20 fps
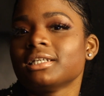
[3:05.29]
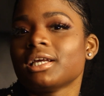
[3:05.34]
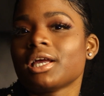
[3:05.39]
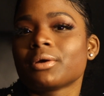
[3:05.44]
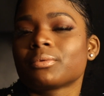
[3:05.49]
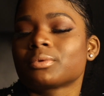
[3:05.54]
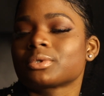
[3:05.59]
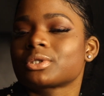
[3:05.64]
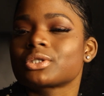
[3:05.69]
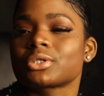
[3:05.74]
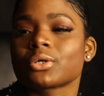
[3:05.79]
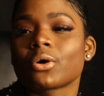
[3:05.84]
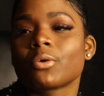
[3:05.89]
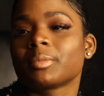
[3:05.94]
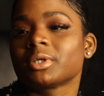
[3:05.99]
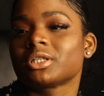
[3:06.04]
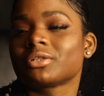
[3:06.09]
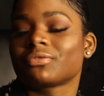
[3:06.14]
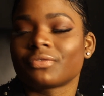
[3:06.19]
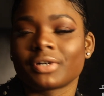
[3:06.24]
it was so
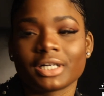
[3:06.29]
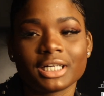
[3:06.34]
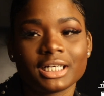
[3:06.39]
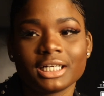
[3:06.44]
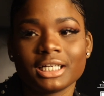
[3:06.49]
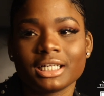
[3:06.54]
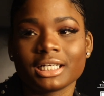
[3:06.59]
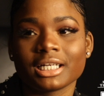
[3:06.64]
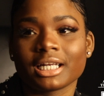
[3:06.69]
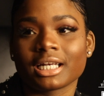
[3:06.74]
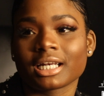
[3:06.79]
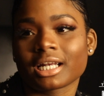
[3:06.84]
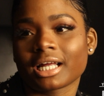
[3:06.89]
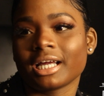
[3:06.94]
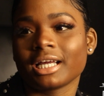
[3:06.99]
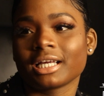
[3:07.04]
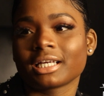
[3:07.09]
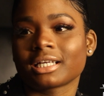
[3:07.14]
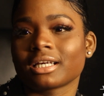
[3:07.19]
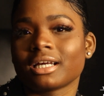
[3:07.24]
much fun and
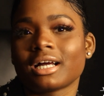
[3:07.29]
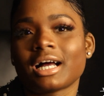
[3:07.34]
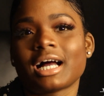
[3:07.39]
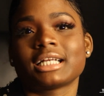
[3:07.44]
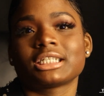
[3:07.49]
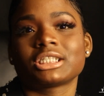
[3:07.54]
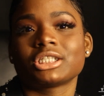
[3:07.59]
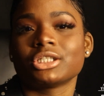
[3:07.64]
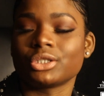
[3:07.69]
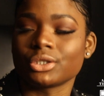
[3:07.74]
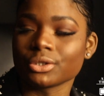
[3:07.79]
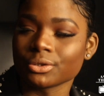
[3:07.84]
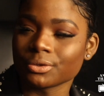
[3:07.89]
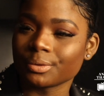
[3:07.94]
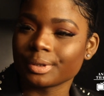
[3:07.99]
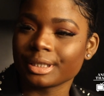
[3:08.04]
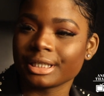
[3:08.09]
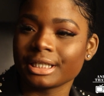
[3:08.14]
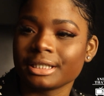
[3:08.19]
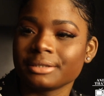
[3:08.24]
like I should
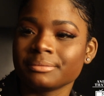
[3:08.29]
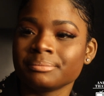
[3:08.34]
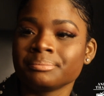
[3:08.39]
do it.